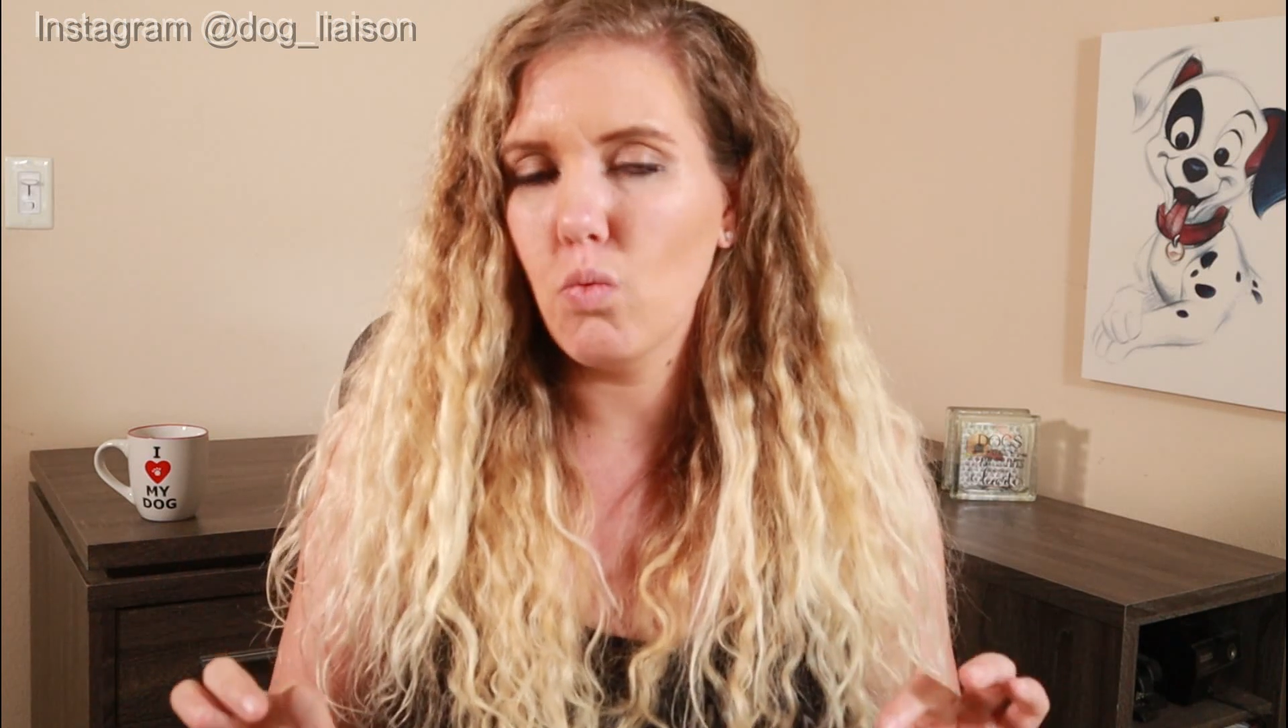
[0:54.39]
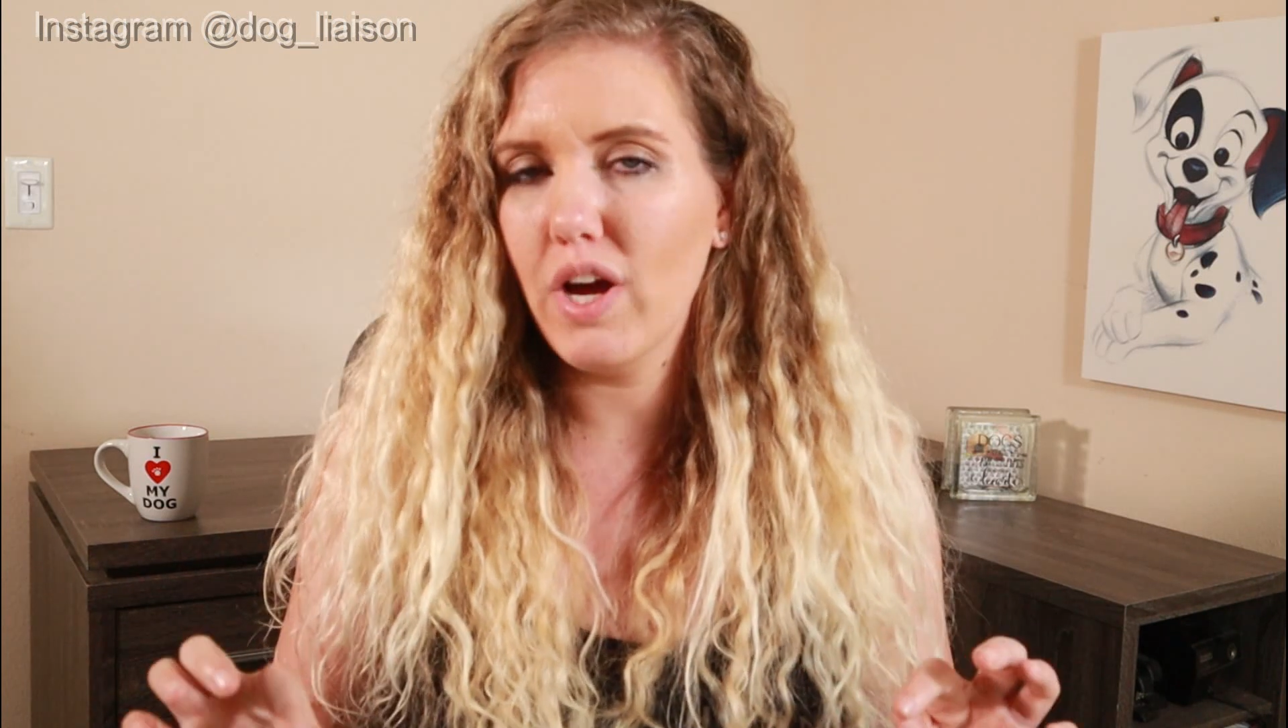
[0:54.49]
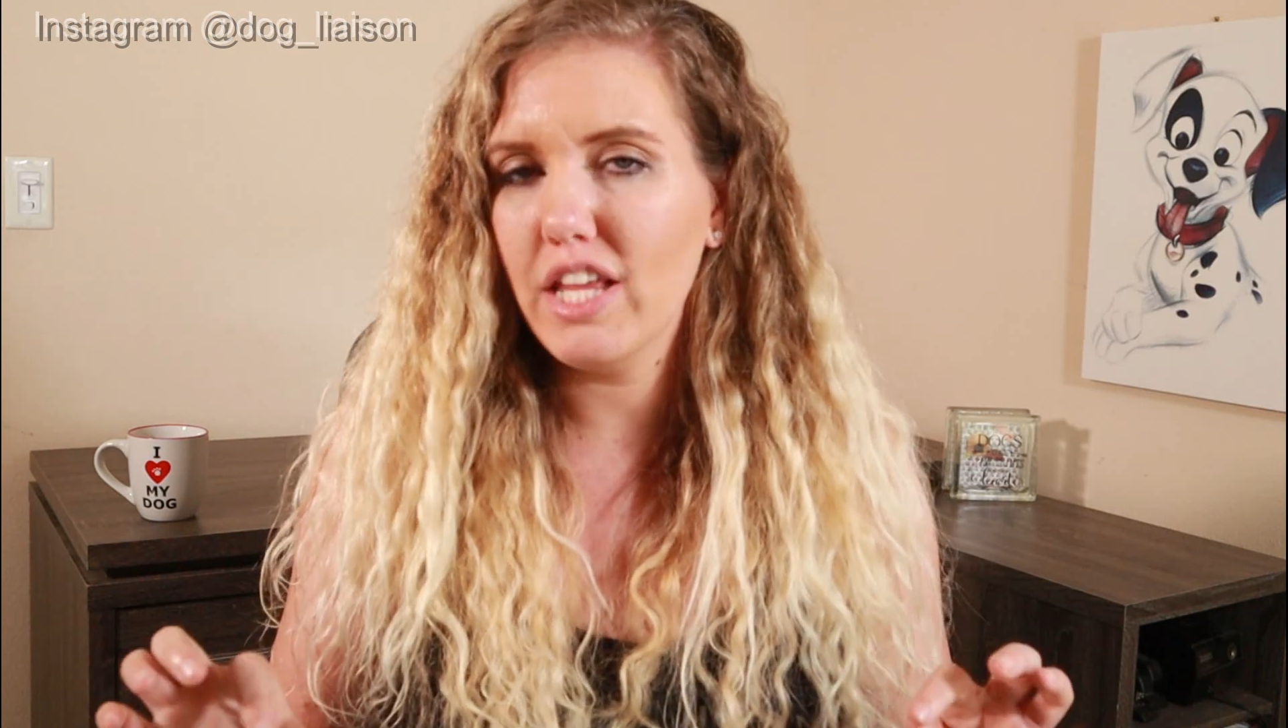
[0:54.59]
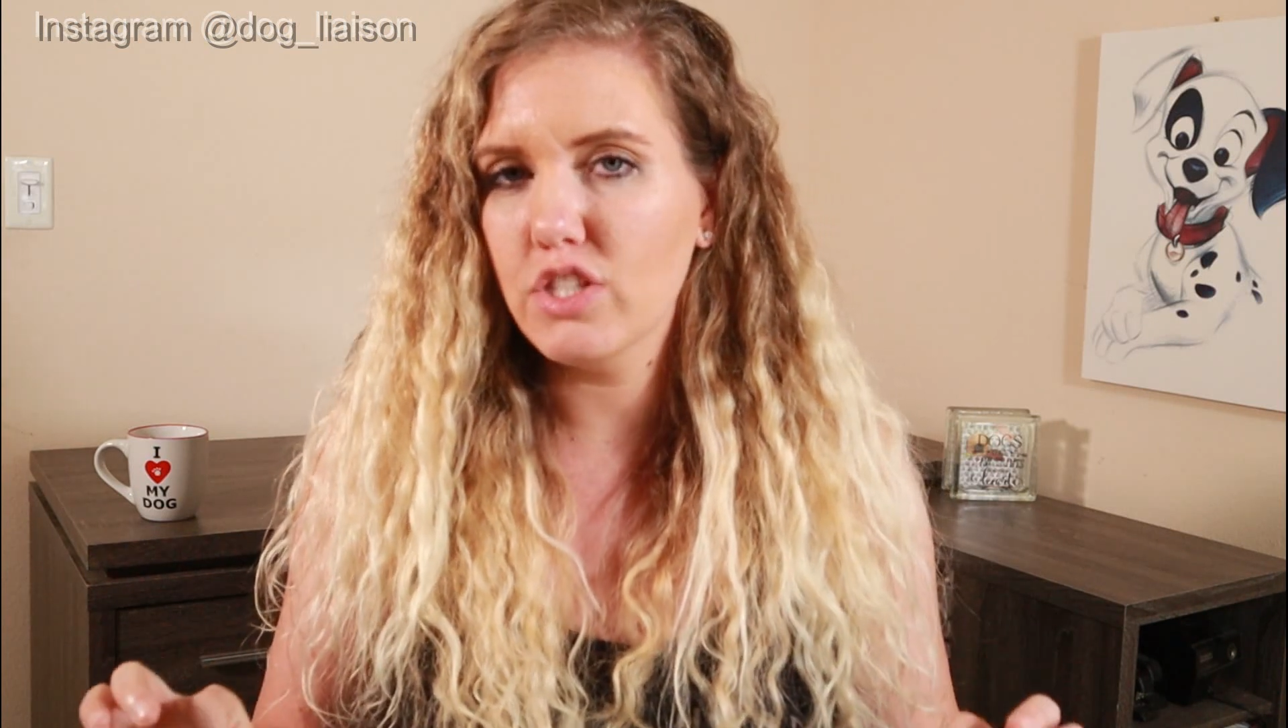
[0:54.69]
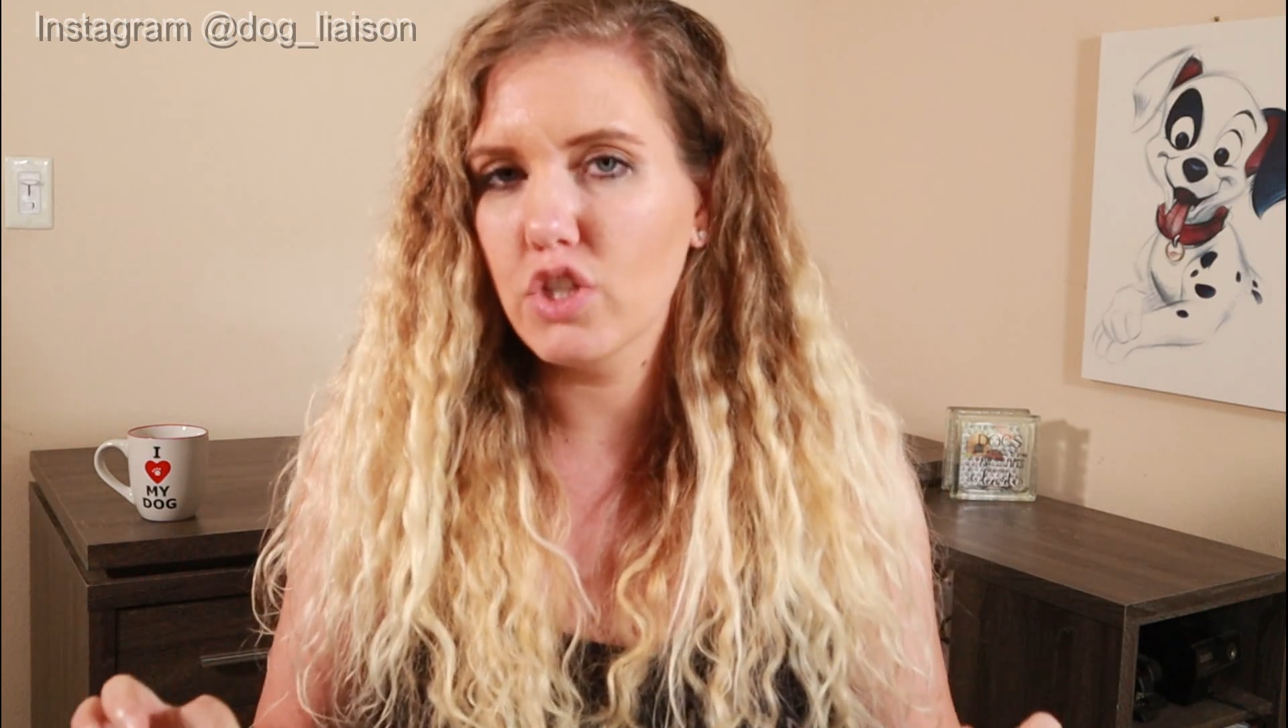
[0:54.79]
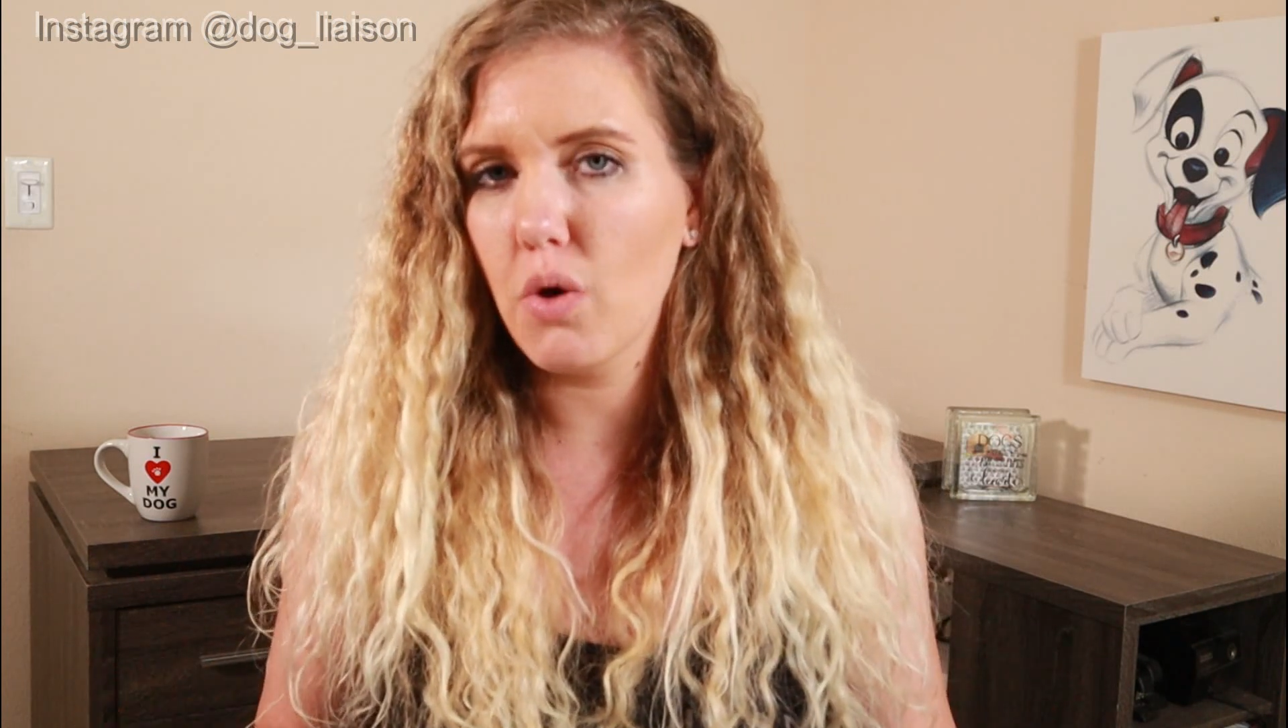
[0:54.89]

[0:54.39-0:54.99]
what is